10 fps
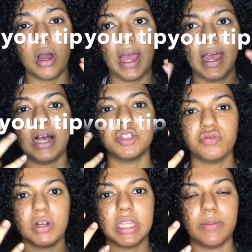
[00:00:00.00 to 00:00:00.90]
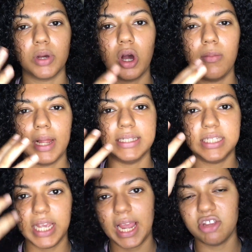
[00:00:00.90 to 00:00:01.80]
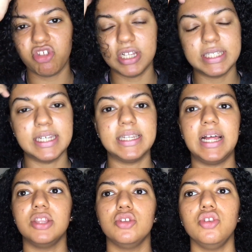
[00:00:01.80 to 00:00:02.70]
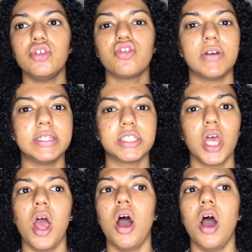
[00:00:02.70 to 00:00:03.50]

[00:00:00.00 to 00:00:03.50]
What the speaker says: has already become like dehydrated, and the nutrients